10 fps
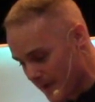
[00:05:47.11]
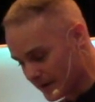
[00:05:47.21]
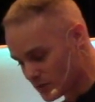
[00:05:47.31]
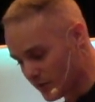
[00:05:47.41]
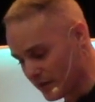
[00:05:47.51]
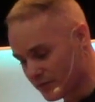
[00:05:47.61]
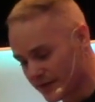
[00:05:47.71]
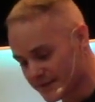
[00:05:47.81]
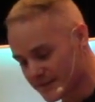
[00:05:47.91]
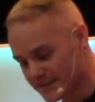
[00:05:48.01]
and 23.
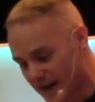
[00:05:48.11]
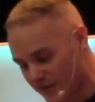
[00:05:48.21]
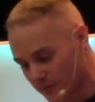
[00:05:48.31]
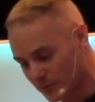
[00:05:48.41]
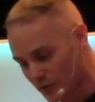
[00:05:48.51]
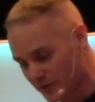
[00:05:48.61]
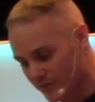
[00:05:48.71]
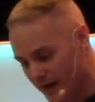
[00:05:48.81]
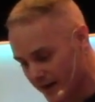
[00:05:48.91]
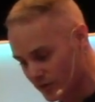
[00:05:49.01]
It says, Having
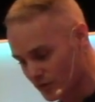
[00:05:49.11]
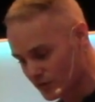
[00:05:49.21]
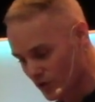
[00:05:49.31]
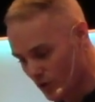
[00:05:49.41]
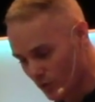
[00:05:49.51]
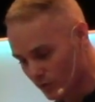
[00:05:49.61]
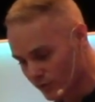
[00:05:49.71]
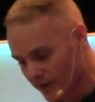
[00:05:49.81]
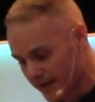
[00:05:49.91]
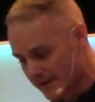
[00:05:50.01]
purified your souls
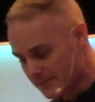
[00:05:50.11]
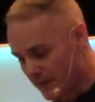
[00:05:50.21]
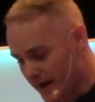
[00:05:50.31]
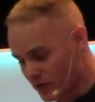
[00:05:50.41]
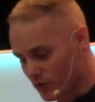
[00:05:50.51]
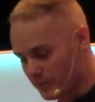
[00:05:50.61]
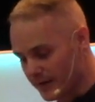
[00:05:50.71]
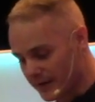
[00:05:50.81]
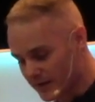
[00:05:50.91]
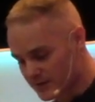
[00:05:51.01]
by your
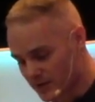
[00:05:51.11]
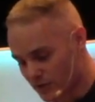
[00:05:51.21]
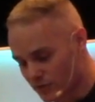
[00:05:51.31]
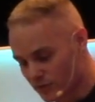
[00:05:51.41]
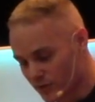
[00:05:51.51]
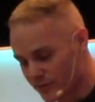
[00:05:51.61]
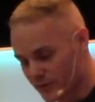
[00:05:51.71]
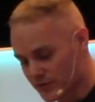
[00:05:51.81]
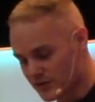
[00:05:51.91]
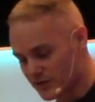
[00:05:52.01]
obedience to the truth for
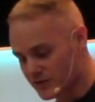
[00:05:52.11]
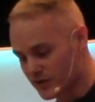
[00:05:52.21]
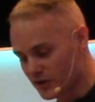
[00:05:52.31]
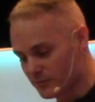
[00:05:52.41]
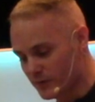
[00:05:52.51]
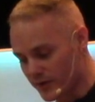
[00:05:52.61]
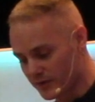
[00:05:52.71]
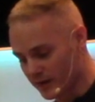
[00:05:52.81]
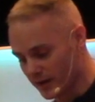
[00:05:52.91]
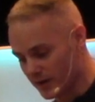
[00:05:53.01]
a sincere
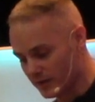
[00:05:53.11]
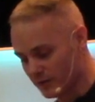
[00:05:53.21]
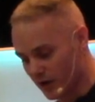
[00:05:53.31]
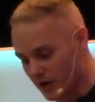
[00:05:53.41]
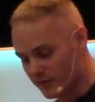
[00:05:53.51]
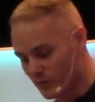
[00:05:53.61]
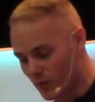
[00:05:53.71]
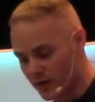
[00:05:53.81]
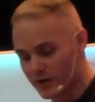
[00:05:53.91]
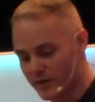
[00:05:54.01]
brotherly love, love
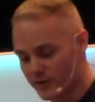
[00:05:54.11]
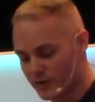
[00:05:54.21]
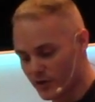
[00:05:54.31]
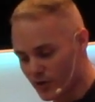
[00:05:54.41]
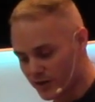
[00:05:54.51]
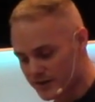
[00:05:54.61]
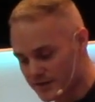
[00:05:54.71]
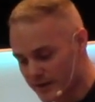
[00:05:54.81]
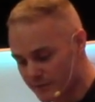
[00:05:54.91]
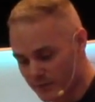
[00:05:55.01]
one another
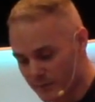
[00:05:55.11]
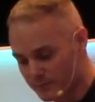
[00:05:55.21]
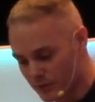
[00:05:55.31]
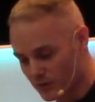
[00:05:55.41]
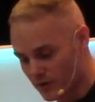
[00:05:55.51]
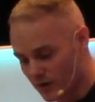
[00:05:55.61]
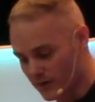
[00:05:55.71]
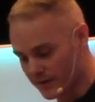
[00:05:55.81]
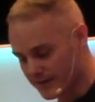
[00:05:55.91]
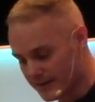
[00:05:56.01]
earnestly from a pure
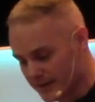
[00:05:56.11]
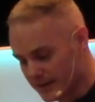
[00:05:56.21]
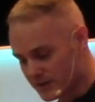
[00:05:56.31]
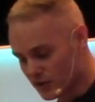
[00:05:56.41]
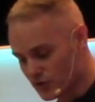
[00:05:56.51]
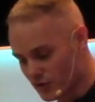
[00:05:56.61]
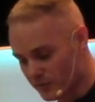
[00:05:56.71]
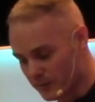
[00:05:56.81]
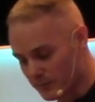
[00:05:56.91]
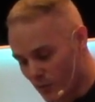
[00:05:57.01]
heart since you have
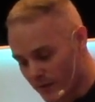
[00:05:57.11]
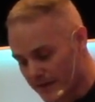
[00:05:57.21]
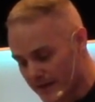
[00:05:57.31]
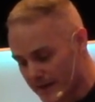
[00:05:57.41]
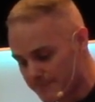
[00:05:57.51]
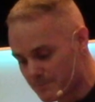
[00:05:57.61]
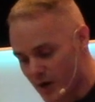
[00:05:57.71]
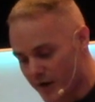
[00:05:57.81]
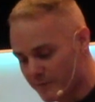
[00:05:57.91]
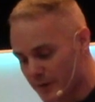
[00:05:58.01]
been born again,
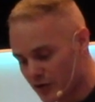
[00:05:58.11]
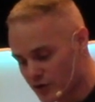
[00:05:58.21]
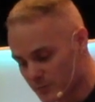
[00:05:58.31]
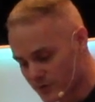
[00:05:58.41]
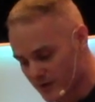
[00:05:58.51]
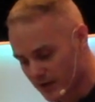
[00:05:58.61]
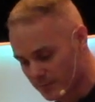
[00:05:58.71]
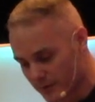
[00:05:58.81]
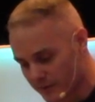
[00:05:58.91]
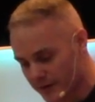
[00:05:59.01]
not of perishable seed,
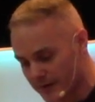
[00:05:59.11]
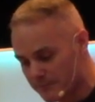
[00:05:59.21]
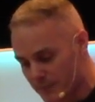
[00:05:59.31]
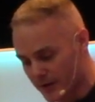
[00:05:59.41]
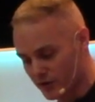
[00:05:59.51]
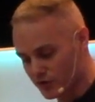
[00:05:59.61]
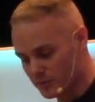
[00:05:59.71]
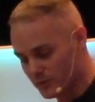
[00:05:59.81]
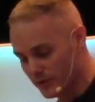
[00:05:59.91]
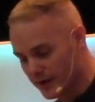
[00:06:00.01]
but of an
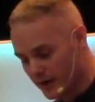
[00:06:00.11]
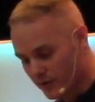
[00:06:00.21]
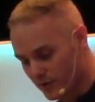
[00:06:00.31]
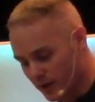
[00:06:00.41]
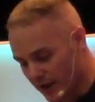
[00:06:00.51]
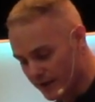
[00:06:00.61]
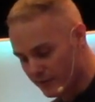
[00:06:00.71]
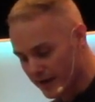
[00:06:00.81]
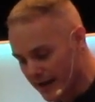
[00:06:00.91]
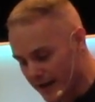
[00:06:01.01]
imperishable, through the
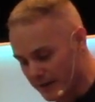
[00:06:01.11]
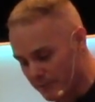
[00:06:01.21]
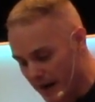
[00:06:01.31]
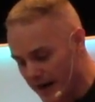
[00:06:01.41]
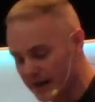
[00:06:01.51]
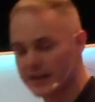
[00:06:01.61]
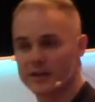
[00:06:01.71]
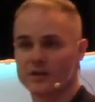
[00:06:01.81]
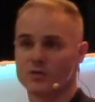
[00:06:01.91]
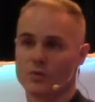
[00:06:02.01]
living and
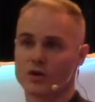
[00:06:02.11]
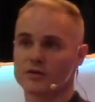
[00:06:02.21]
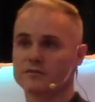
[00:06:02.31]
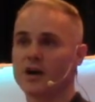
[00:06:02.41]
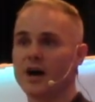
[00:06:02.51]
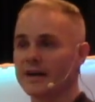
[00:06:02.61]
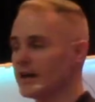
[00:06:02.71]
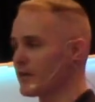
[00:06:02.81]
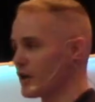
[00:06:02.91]
abiding Word of God. Now, the